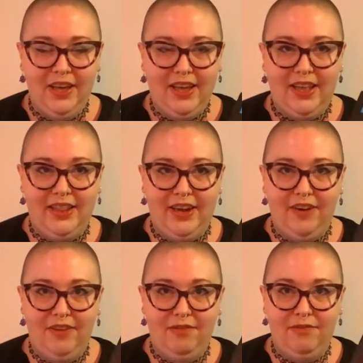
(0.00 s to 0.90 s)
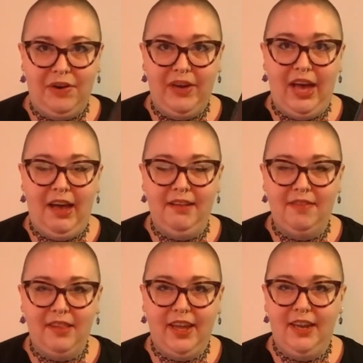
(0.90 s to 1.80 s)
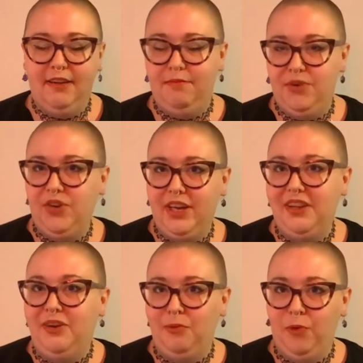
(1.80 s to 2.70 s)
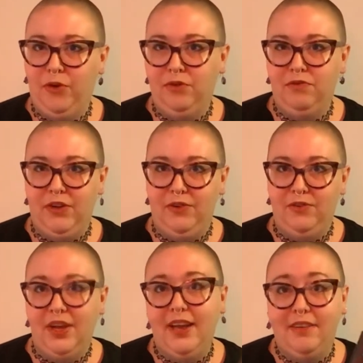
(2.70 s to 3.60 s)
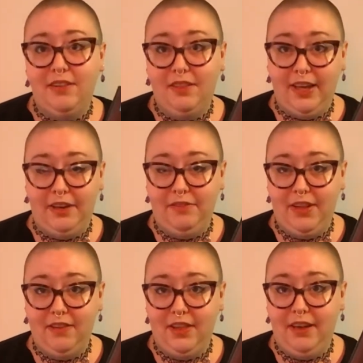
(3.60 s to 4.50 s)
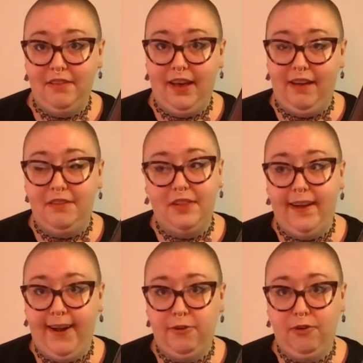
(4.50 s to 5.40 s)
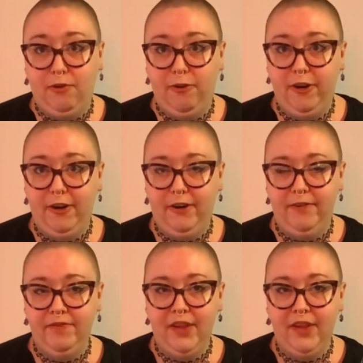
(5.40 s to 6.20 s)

in their very isolated and particular worldview, tend to think of these things as the natural order.